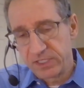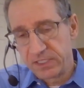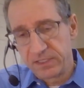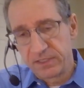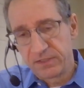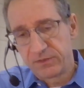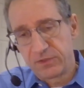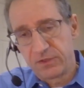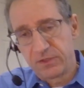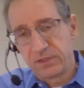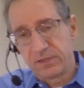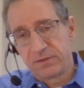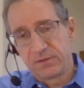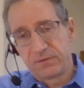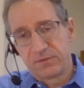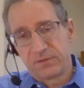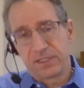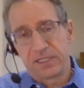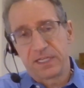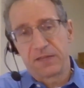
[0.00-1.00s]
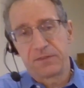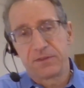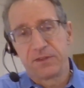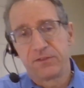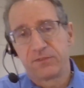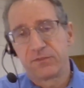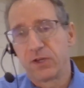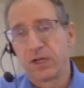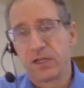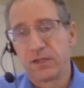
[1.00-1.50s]
to get
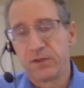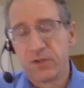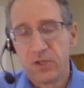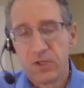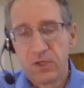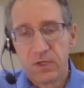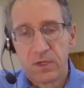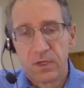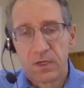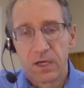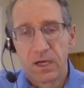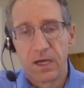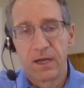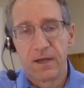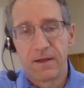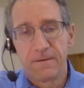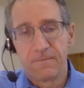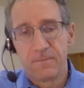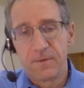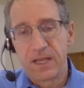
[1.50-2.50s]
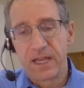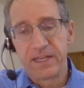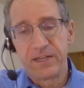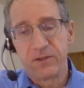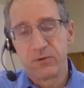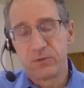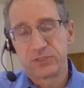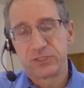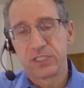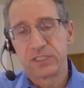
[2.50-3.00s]
this done. And
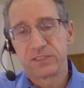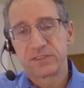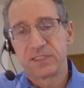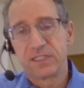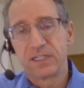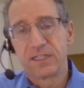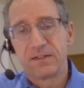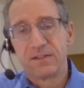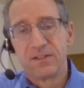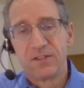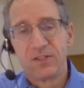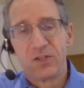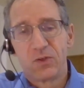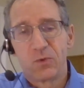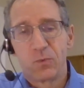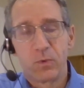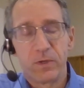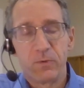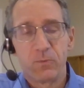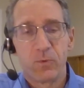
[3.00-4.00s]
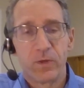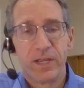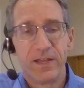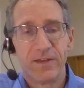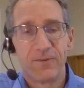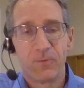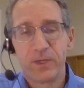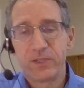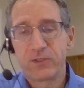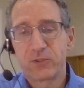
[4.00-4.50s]
it was just
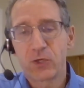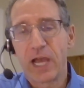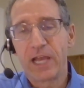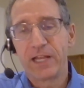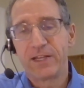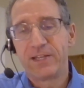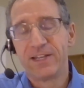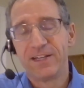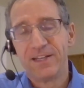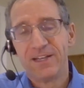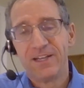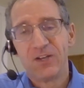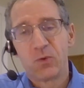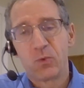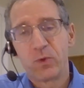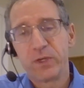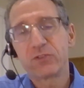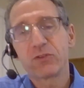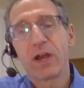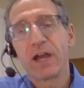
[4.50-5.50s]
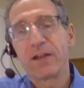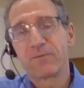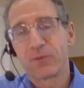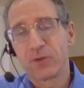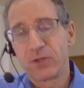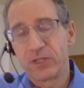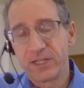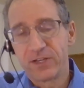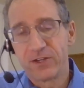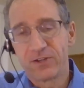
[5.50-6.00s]
we tried
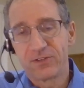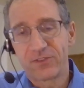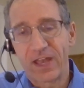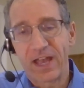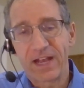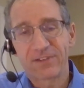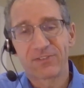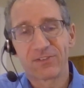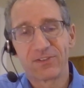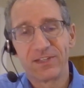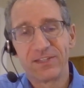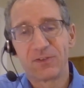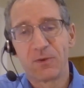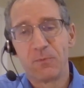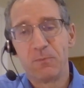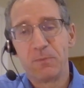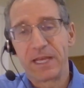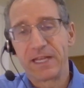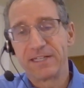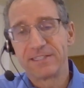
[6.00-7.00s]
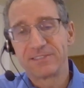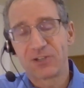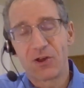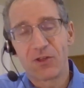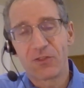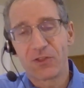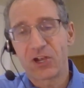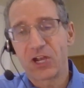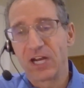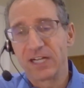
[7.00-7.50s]
for years actually to manage
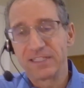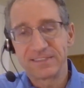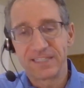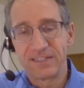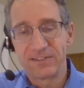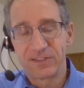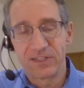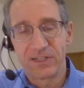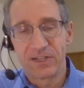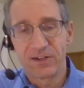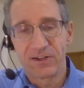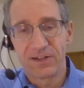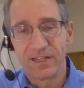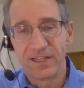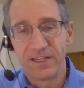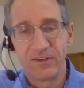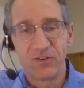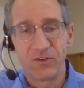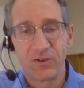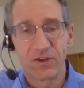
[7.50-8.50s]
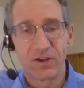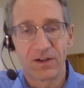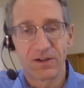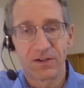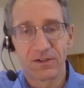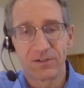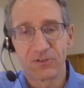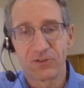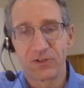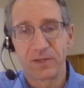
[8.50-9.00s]
all the content in
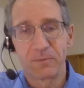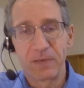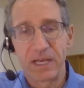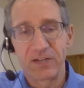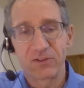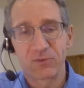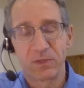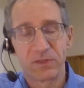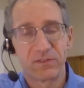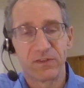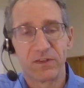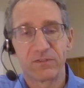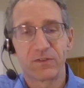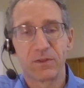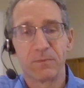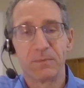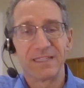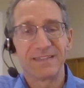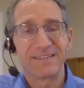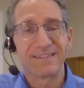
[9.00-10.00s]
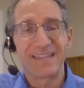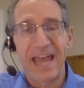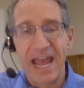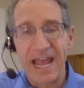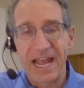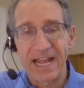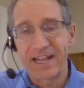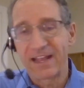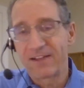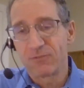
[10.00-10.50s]
our learning management system and
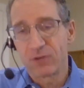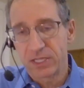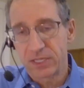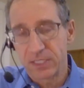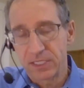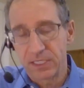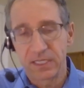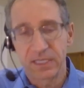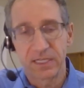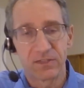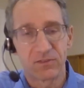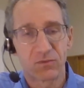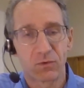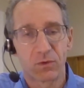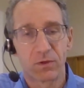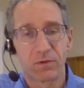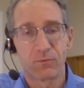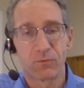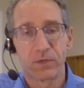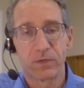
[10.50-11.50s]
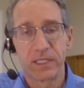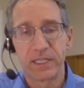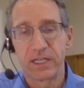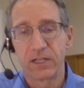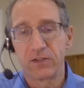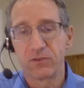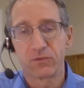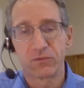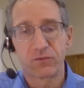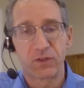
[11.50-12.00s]
tag everything and sort of
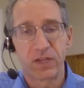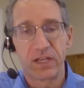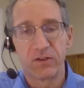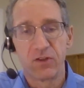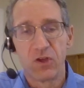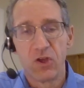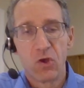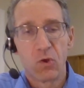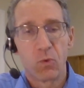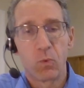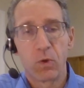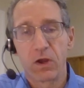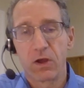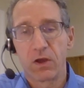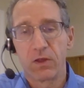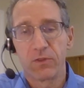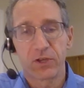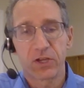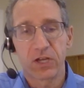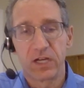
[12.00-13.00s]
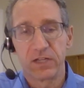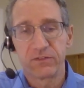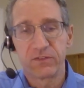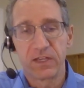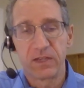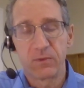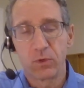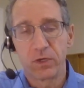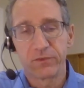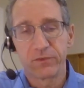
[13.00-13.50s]
really understand where all the
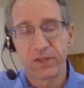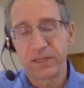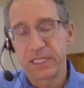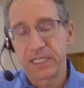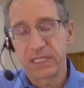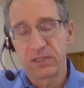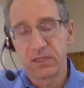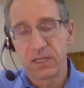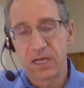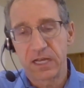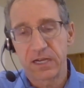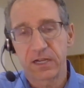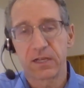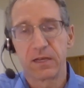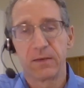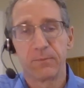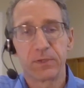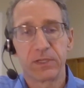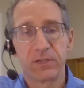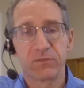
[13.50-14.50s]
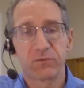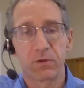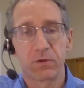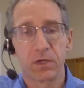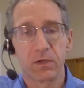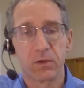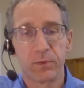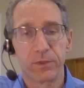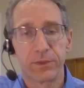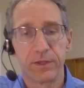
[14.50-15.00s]
content was. I think a lot of companies
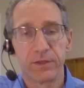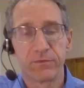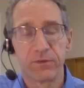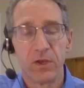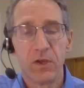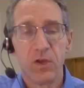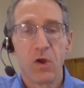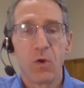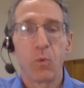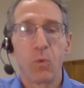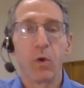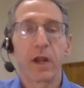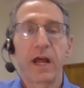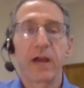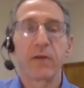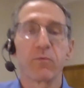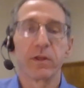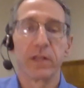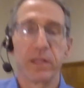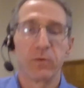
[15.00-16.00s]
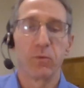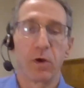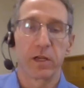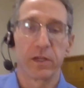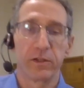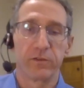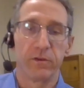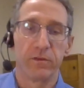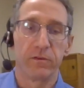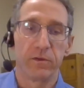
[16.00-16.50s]
struggle with this. What I really
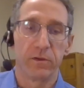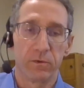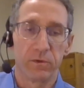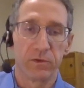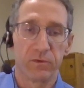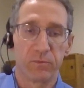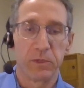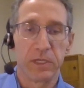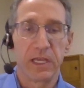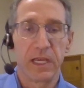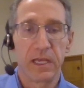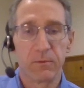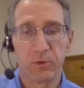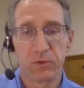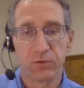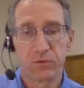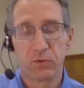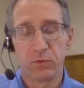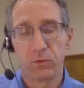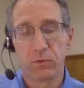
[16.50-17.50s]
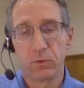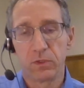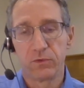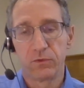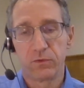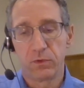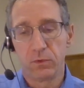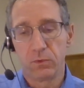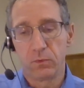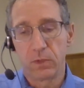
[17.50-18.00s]
wanted to do is be able
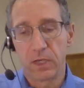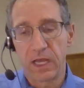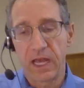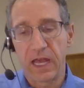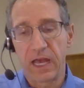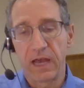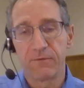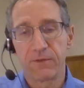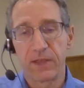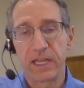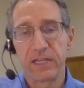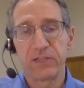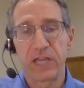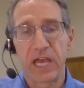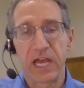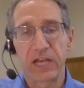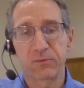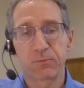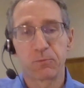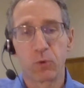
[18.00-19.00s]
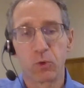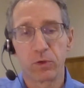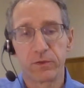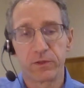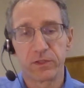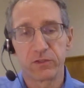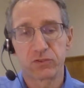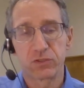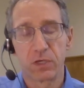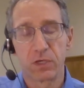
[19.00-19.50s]
to have a
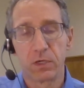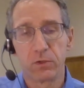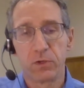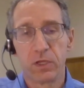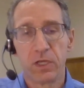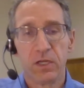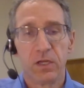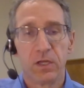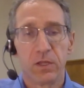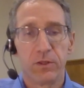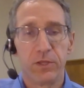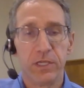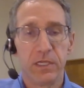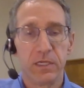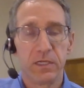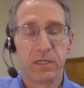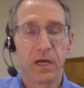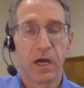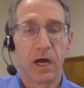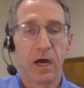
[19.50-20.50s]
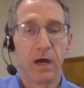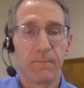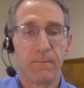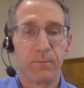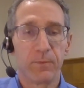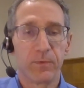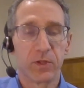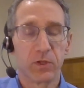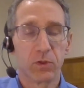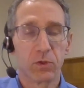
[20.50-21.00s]
dashboard that showed the
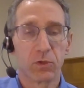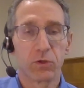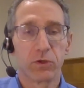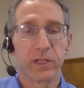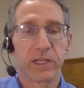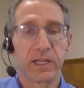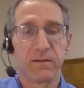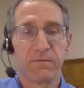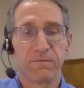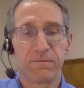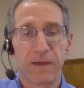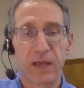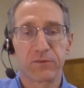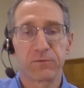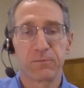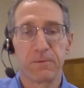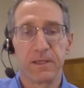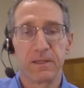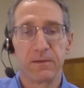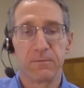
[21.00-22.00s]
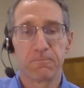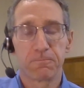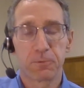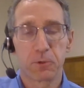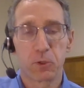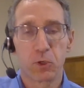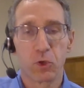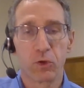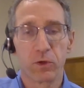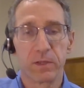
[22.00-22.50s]
learning investment
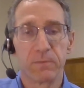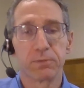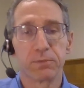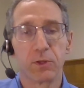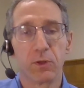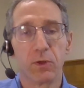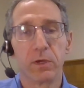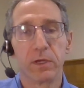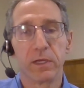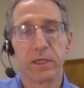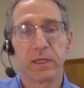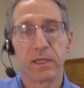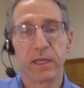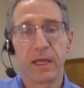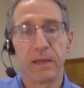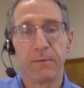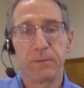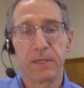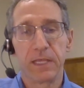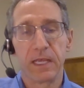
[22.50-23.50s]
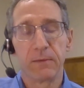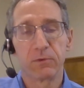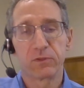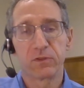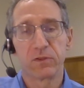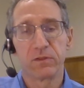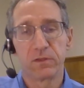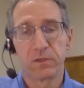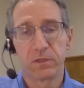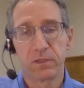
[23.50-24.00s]
per employee and be able
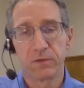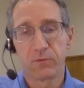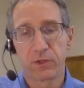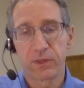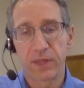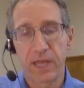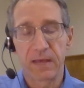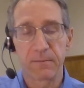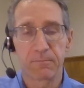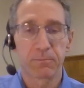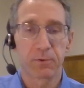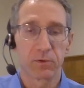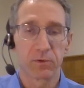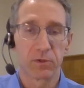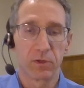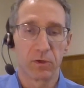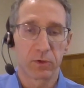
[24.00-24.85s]
to deliver that